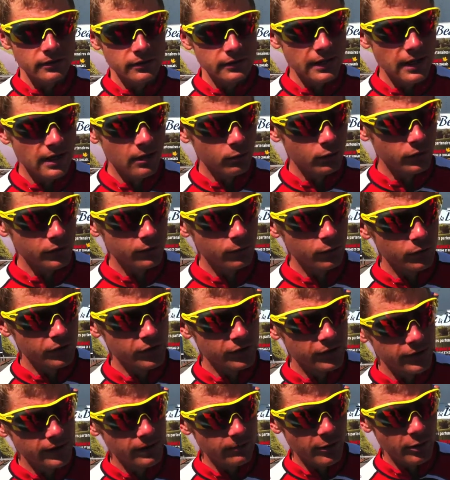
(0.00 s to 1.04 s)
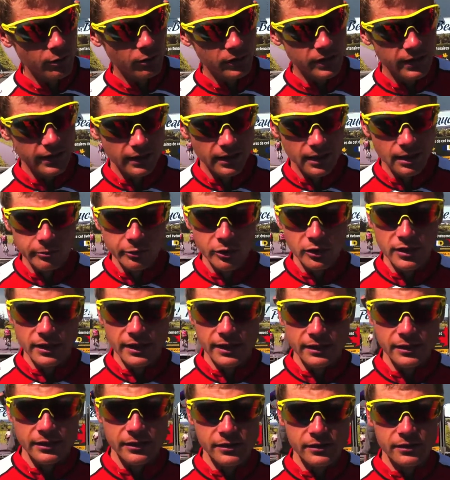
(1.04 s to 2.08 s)
Yeah, we'll see. I mean, we'll take a couple
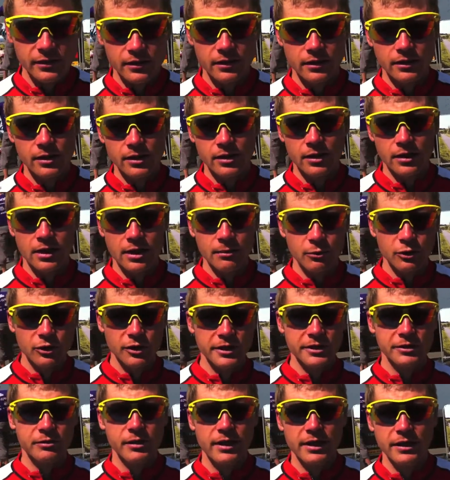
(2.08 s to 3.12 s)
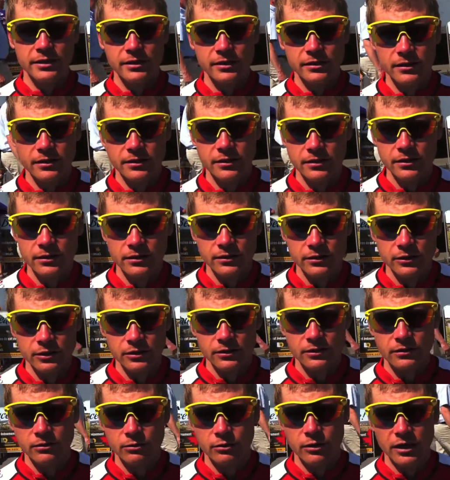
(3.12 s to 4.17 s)
days rest and
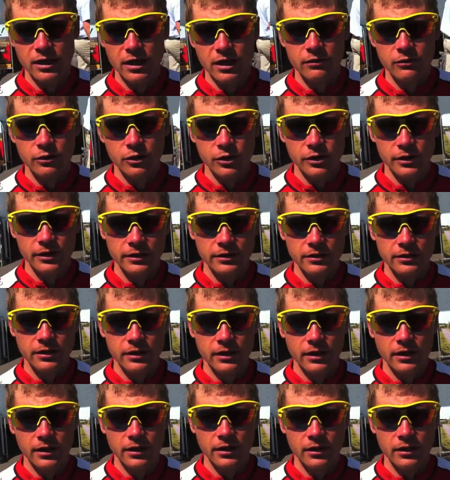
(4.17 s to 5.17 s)
recover, and